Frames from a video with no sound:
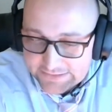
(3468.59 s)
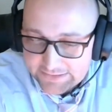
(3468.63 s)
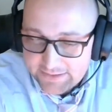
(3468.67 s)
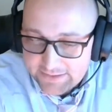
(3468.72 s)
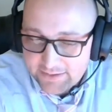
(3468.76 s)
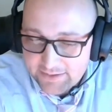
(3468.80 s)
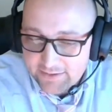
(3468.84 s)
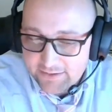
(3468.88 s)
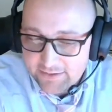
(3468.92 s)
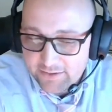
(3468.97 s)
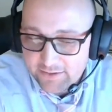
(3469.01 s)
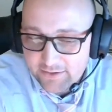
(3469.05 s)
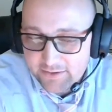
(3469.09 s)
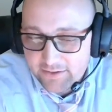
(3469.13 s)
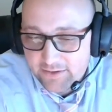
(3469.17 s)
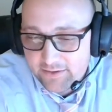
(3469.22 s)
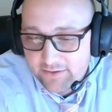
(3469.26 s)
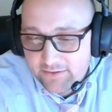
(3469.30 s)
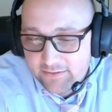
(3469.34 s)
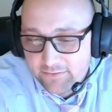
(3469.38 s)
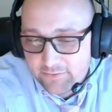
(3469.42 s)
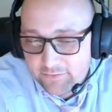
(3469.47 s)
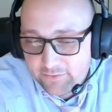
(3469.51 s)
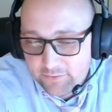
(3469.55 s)

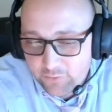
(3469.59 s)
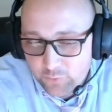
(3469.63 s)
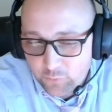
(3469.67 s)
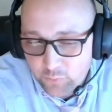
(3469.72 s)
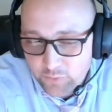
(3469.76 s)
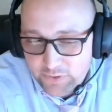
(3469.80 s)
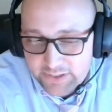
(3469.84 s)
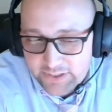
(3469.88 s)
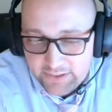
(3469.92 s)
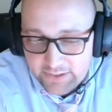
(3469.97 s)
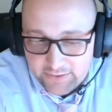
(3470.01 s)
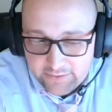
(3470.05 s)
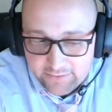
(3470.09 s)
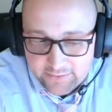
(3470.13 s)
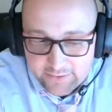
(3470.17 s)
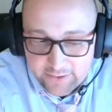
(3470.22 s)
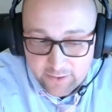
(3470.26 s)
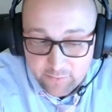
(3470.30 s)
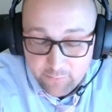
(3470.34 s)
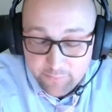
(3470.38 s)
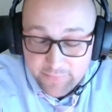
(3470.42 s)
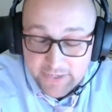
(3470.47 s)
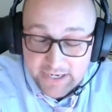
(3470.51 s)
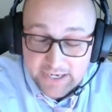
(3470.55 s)
"Can we
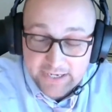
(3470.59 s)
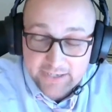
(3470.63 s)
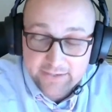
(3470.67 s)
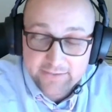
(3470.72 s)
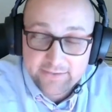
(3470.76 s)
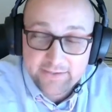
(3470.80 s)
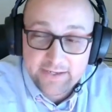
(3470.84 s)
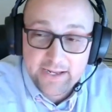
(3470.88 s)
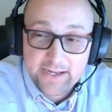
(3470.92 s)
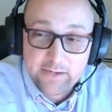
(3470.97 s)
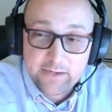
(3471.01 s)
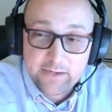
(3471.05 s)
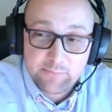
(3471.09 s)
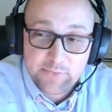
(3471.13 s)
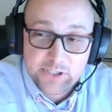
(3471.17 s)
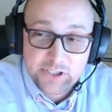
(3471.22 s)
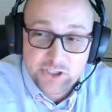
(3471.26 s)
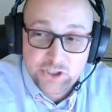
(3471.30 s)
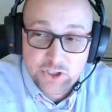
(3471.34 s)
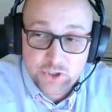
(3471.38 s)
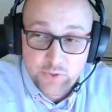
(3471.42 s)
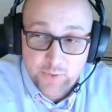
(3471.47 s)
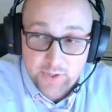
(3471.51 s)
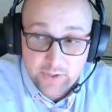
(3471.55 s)
come back and
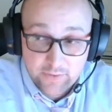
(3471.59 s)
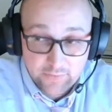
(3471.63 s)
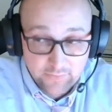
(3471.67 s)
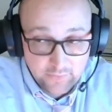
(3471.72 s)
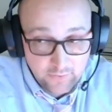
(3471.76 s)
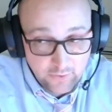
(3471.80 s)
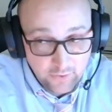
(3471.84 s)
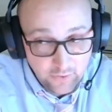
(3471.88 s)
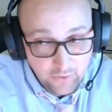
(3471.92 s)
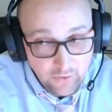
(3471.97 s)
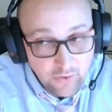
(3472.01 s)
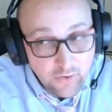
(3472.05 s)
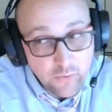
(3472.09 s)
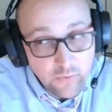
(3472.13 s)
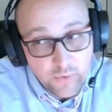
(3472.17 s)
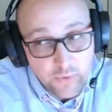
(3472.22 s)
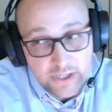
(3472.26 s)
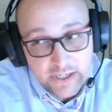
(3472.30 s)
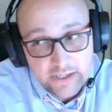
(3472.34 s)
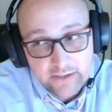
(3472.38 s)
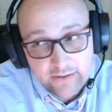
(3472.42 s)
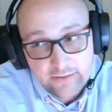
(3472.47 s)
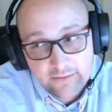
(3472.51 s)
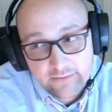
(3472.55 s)
meet you out in the
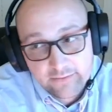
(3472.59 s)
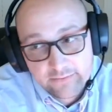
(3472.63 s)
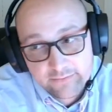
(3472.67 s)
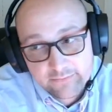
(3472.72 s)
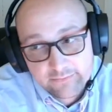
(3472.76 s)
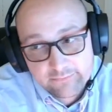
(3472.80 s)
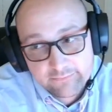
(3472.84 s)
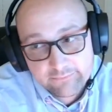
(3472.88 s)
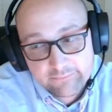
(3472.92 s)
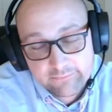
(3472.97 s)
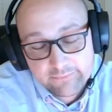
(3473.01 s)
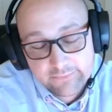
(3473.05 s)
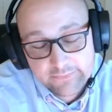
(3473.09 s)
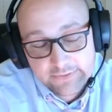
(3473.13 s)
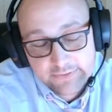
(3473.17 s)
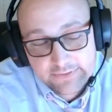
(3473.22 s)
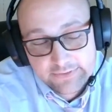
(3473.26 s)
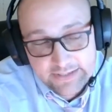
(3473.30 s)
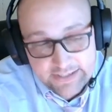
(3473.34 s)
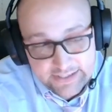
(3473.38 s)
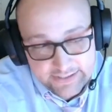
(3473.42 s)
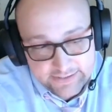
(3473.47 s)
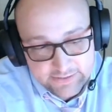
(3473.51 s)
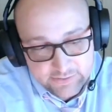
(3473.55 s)
hallway
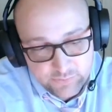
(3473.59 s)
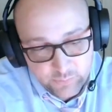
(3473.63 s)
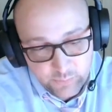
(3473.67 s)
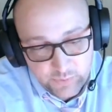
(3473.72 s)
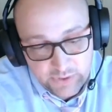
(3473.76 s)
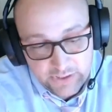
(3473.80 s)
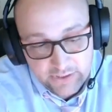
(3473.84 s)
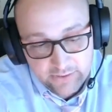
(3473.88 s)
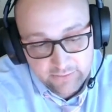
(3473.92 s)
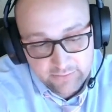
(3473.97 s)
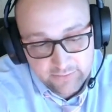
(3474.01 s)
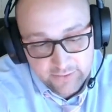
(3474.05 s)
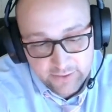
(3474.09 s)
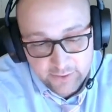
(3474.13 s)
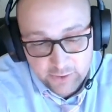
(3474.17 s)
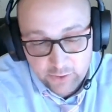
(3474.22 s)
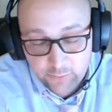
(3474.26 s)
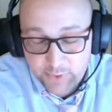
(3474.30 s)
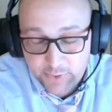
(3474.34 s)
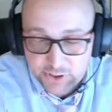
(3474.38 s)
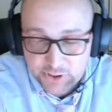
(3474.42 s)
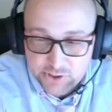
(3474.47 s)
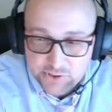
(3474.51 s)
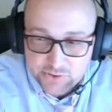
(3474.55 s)
next week and talk to you
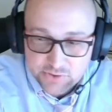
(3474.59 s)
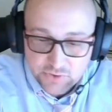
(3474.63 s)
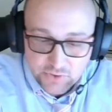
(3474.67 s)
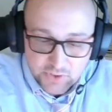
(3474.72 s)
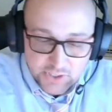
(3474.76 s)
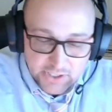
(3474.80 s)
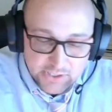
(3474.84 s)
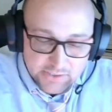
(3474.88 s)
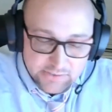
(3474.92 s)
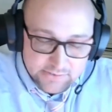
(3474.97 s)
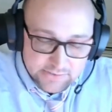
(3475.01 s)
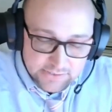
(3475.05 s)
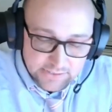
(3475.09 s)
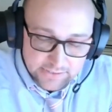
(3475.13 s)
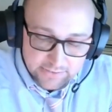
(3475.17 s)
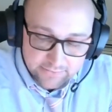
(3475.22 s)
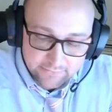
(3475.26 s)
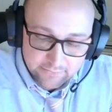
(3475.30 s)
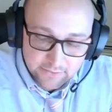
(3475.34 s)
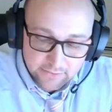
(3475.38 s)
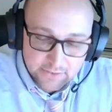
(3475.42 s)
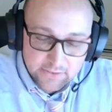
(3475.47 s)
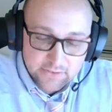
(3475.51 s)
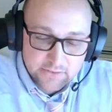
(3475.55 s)
about Jesus Christ?" And
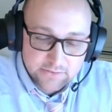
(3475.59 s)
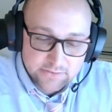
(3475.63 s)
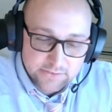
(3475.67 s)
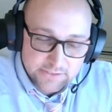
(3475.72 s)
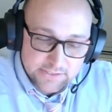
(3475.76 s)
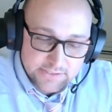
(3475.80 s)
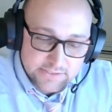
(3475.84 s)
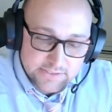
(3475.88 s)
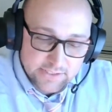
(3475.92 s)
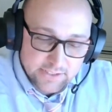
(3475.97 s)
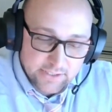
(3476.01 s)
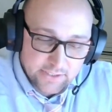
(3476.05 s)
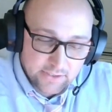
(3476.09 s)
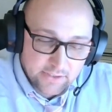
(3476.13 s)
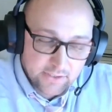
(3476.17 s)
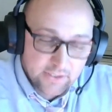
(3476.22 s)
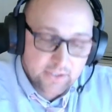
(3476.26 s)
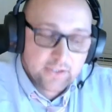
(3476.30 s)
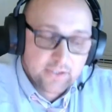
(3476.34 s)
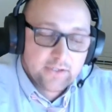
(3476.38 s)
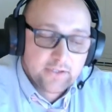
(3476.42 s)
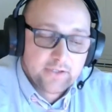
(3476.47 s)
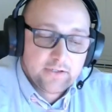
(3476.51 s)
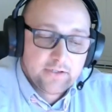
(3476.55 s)
she said,
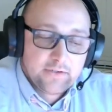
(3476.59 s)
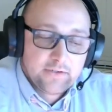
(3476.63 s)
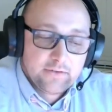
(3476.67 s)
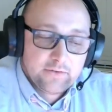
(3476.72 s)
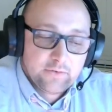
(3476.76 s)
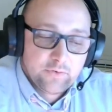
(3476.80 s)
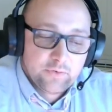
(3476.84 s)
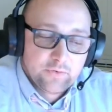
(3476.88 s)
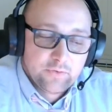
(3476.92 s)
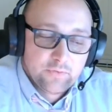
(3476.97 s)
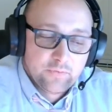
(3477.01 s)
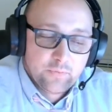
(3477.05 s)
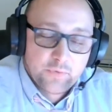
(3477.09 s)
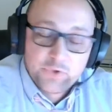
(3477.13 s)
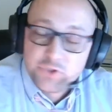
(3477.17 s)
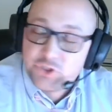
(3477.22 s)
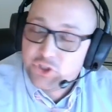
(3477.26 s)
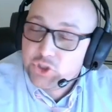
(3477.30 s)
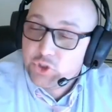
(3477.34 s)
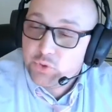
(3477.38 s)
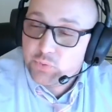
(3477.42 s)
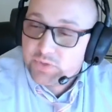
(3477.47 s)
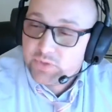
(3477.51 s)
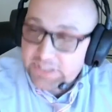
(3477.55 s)
"Will
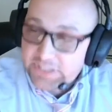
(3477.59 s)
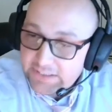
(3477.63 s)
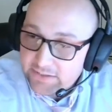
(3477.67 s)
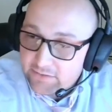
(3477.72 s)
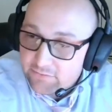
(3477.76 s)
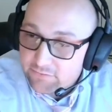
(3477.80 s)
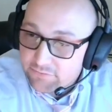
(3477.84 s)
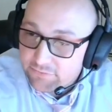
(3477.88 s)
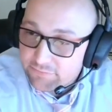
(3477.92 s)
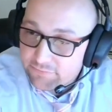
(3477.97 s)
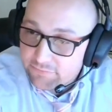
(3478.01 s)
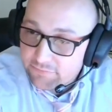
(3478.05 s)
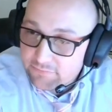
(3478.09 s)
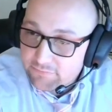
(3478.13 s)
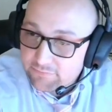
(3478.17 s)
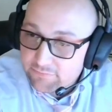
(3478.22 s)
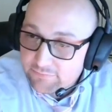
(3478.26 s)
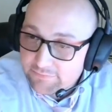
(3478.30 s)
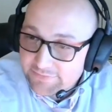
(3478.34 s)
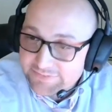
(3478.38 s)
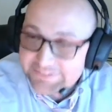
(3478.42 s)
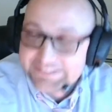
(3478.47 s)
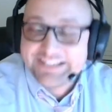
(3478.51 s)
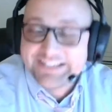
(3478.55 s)
you leave?"
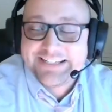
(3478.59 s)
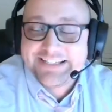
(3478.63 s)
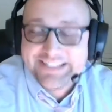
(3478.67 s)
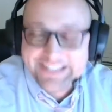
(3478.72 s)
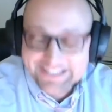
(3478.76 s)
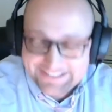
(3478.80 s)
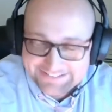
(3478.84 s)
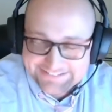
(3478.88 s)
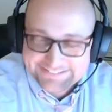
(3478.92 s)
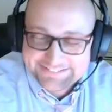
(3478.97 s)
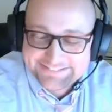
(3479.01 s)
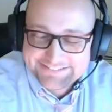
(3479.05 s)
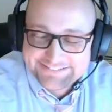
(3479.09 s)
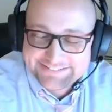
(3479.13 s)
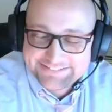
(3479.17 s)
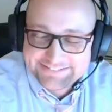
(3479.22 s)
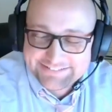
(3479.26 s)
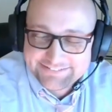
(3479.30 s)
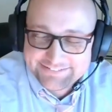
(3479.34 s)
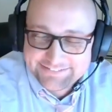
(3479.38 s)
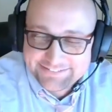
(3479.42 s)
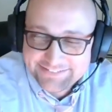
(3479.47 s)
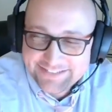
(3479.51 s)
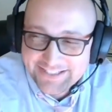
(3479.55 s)
I said, "Yes."
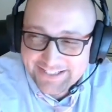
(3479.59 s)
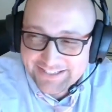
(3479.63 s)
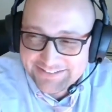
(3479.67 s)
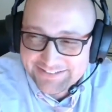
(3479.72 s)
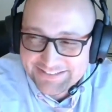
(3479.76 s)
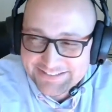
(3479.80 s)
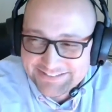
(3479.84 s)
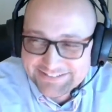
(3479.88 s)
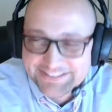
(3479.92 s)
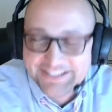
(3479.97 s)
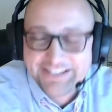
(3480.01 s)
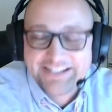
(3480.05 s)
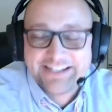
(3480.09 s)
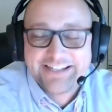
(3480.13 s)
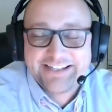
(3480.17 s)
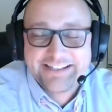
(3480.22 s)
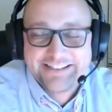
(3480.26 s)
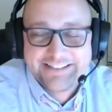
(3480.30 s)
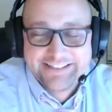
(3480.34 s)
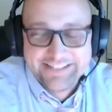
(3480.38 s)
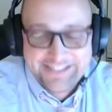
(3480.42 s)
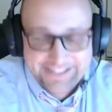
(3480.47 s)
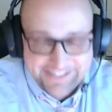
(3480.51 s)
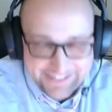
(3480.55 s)
And she said, "The